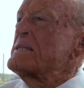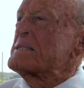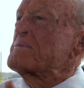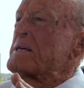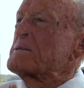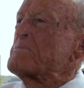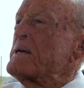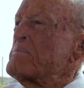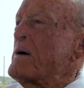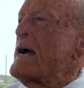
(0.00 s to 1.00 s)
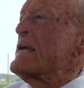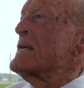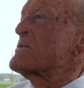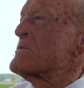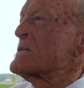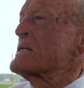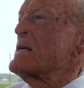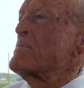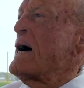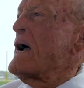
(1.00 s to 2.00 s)
has been my interest
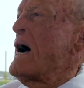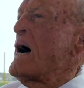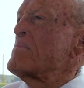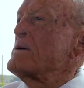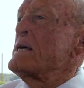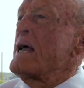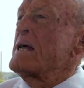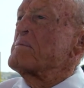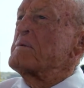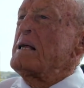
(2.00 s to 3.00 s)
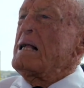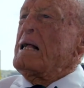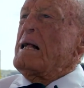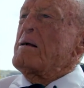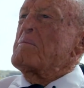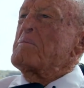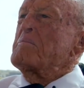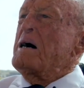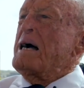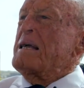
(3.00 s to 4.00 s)
and my hobby, and
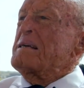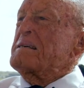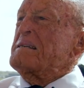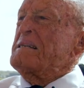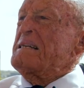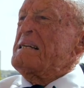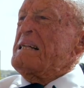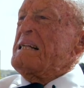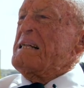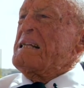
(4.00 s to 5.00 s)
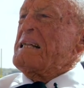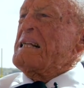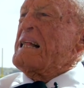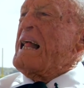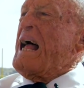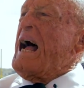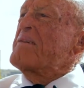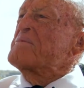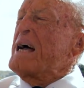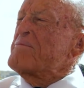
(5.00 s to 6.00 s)
my
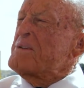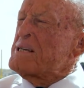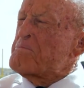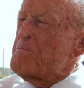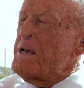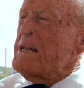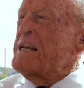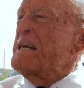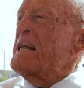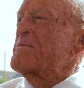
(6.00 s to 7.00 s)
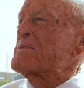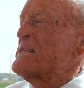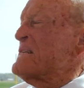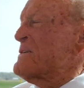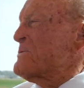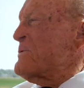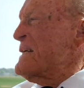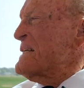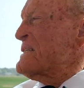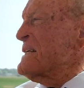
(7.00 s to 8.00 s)
I've just been in it ever since
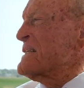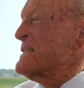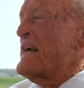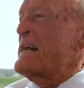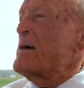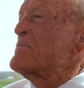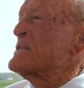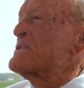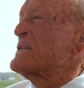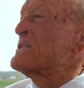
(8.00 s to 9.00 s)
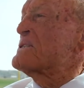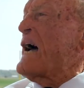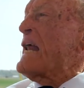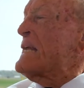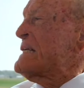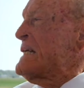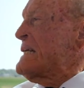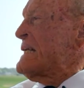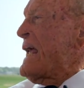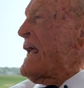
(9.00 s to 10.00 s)
26, and I'm as excited
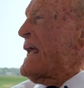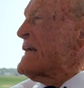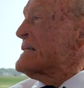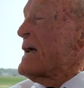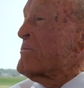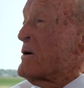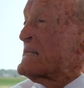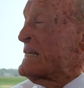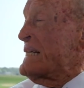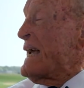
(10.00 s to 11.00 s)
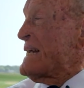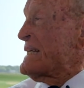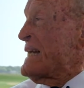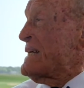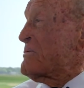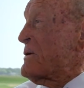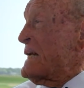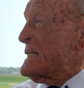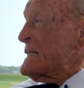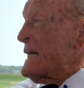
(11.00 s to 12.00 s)
today as I was in
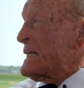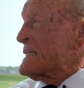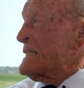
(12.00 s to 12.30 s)
1926.